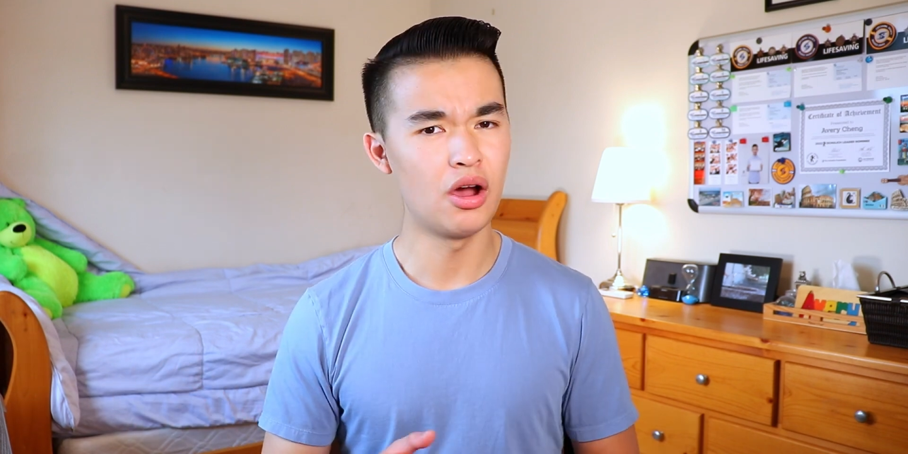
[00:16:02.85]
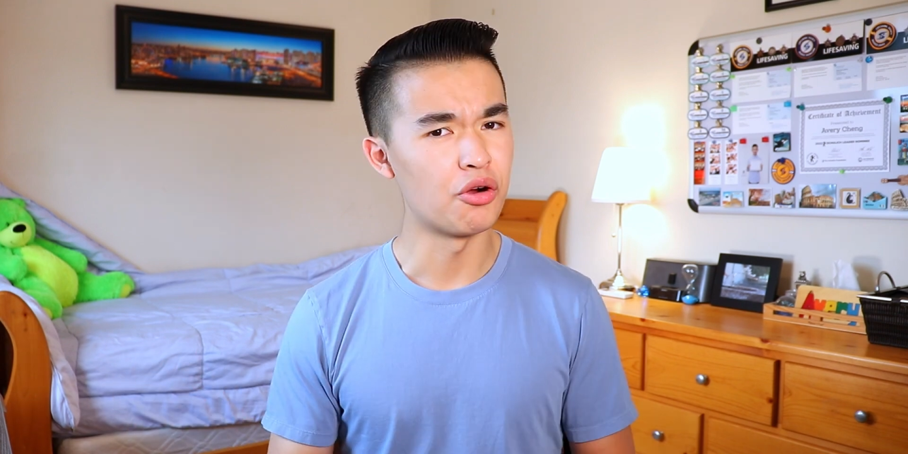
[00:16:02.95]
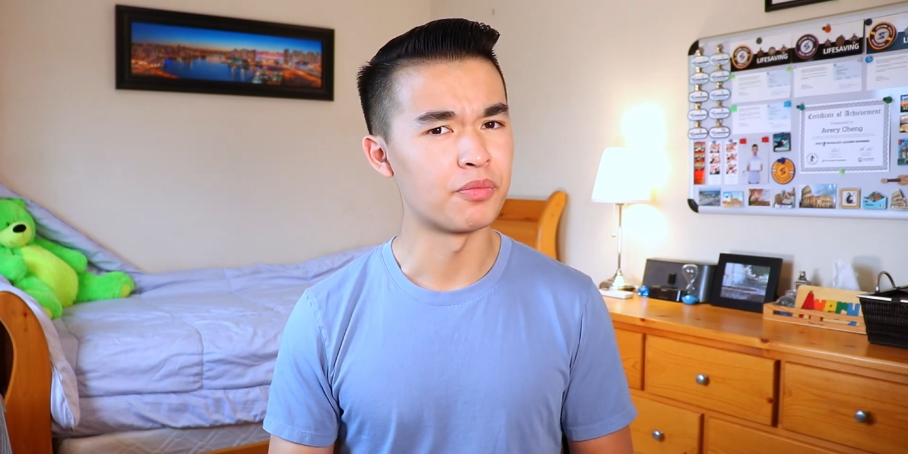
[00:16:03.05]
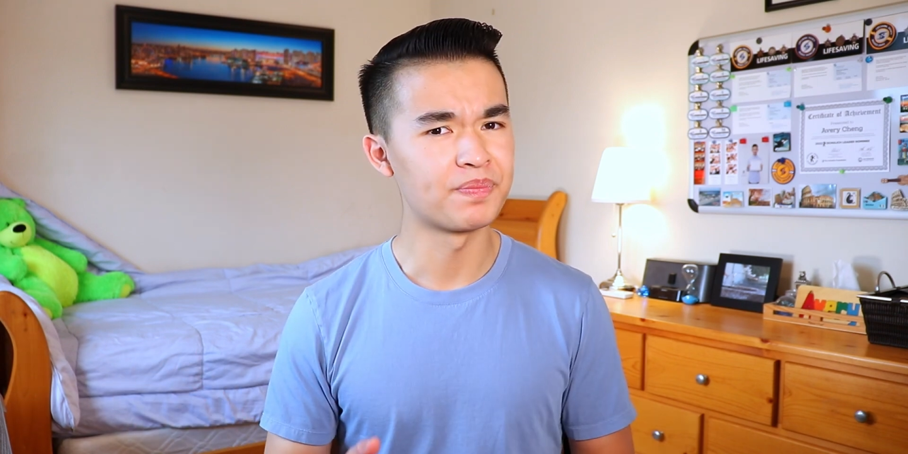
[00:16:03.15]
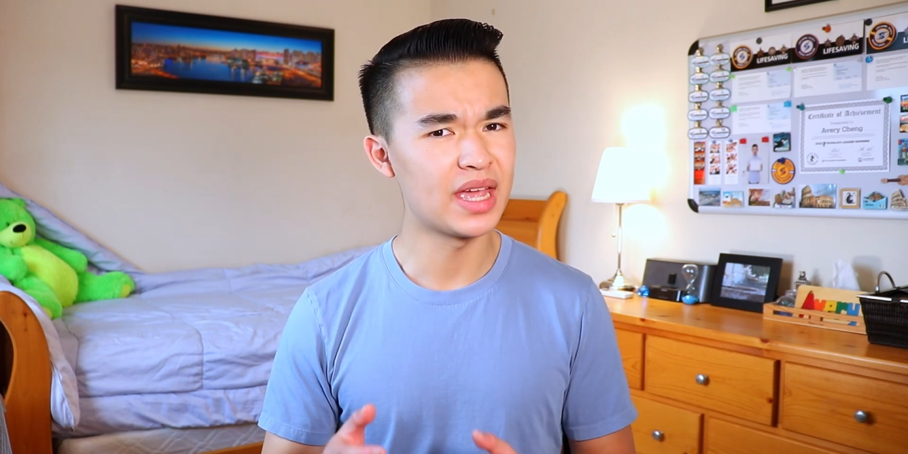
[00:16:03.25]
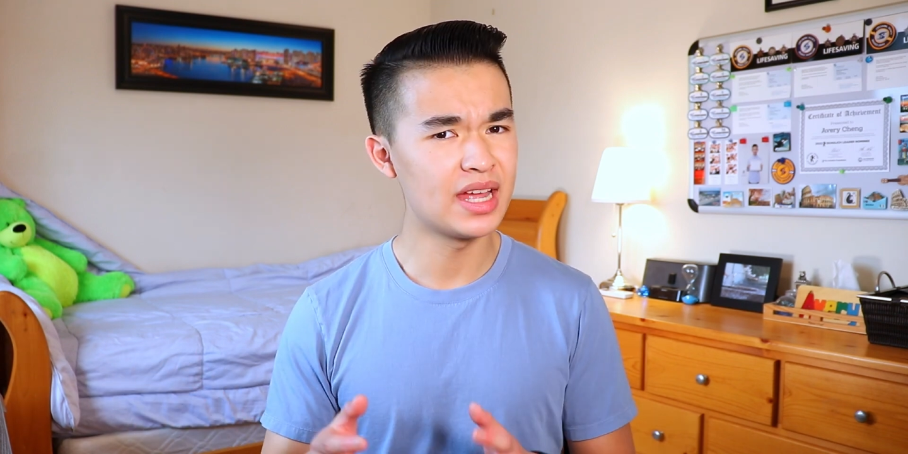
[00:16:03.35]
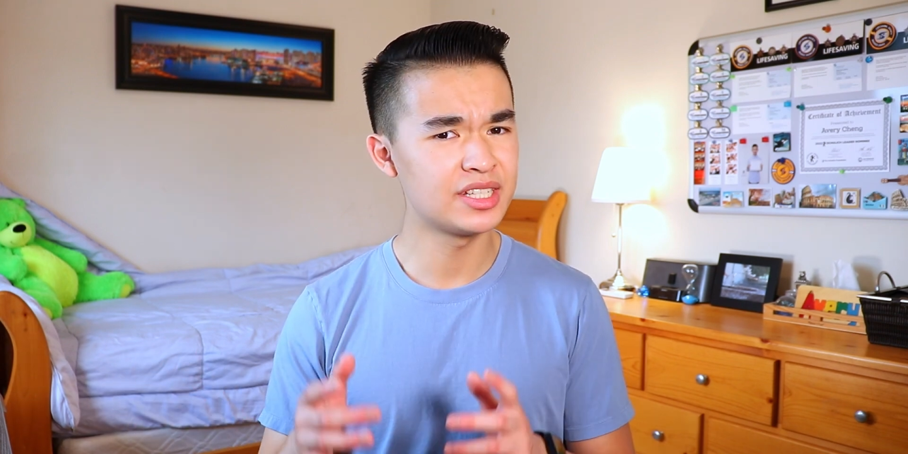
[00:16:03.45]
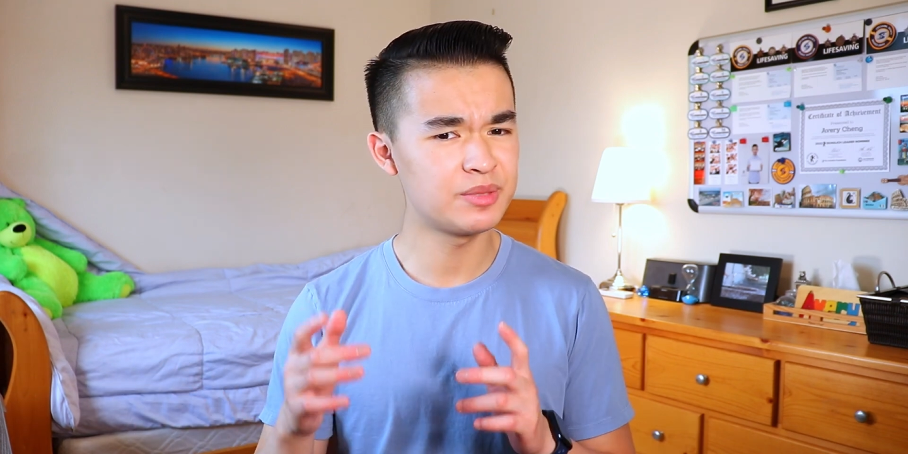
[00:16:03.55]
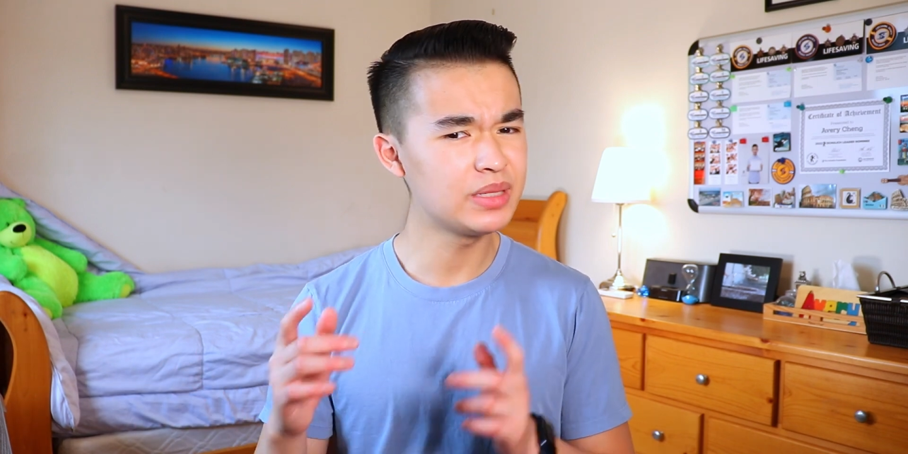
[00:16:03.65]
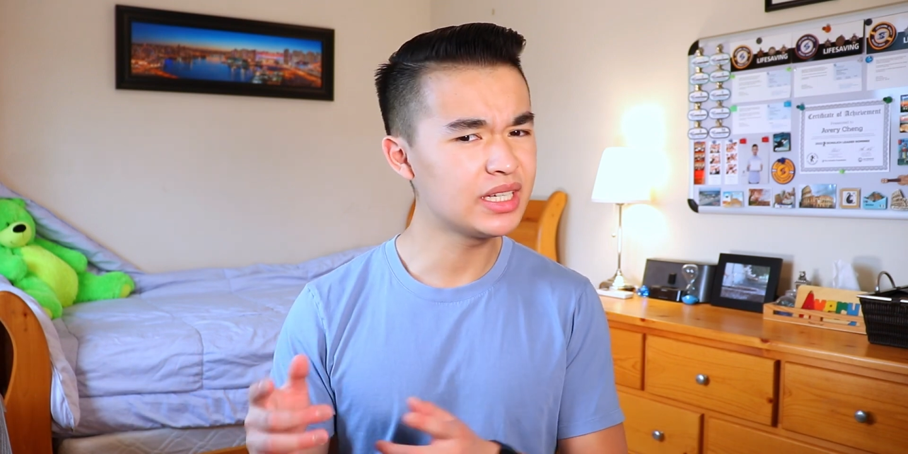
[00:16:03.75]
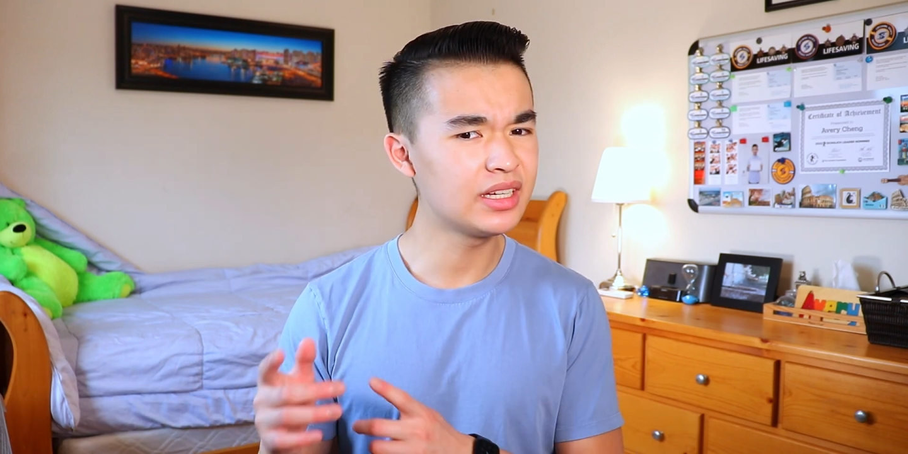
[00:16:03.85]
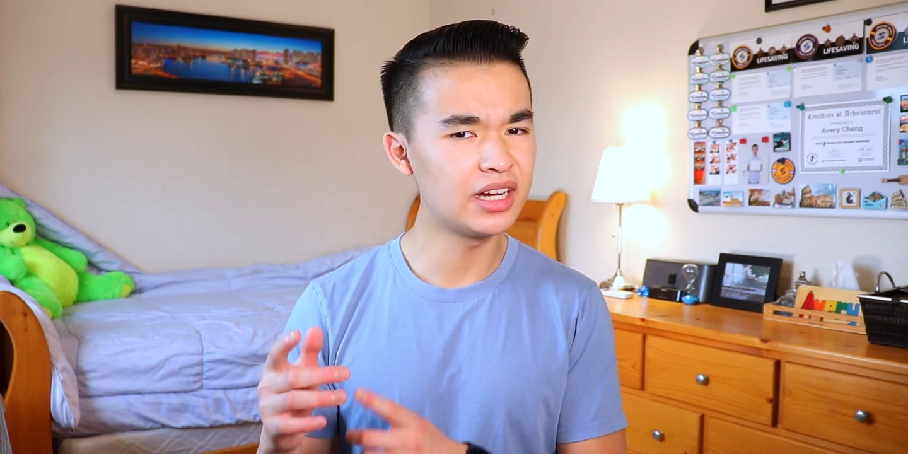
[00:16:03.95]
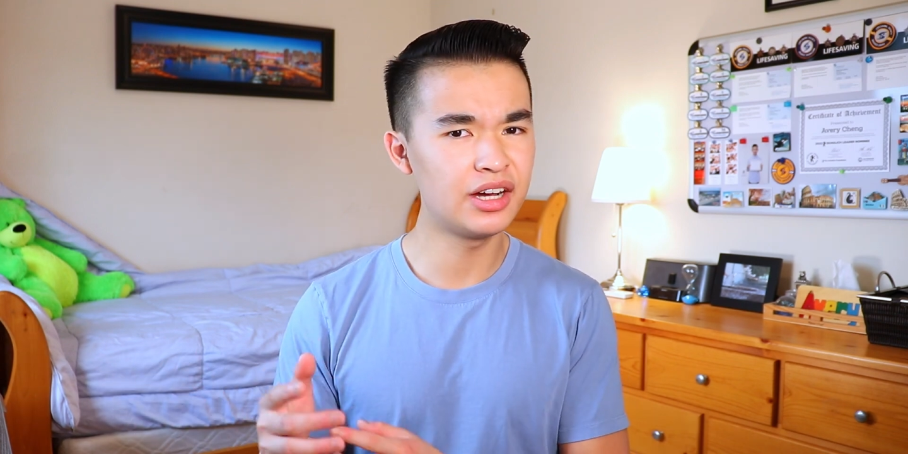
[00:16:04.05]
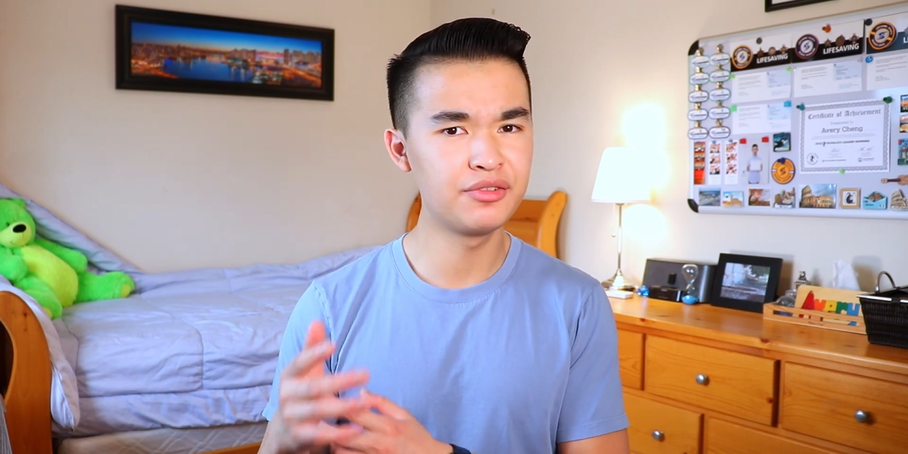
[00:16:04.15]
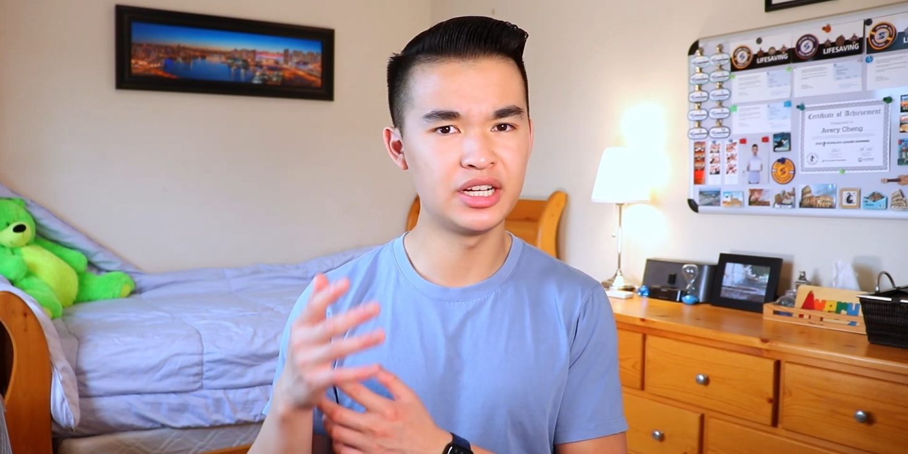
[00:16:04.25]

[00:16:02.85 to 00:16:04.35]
Oh, and speaking of